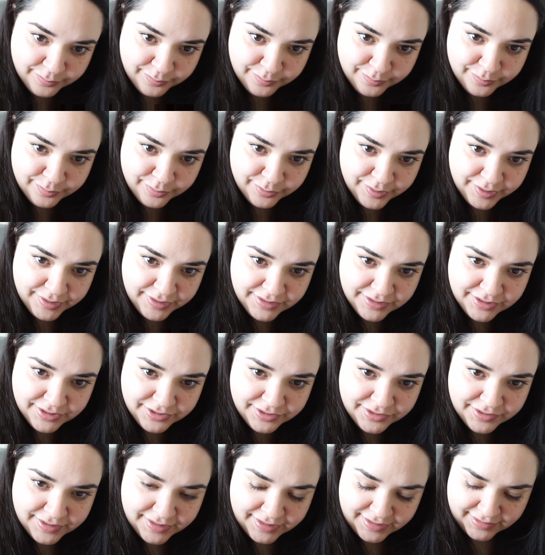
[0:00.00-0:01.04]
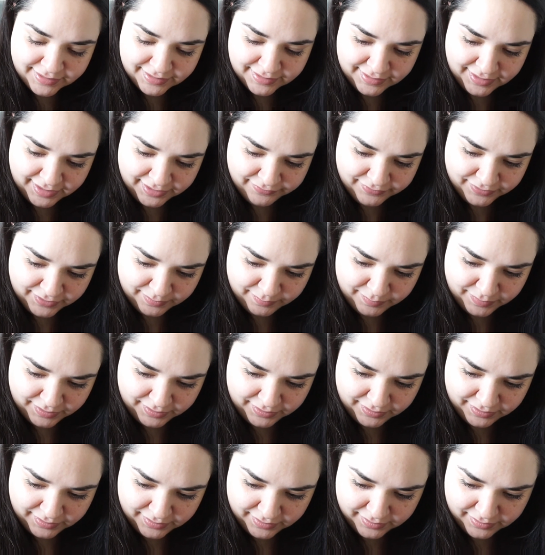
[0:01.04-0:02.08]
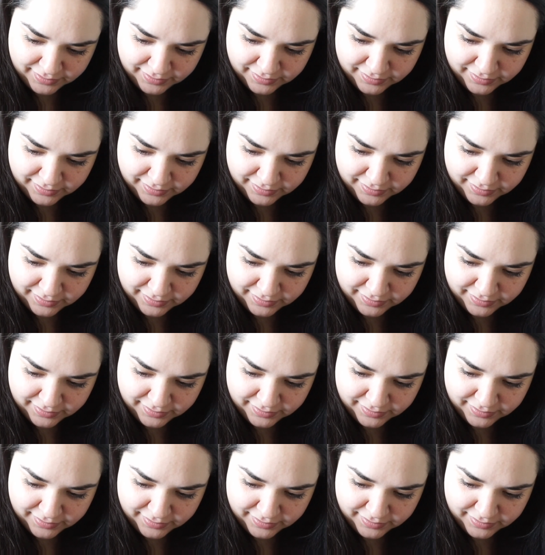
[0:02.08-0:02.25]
Printer is giving me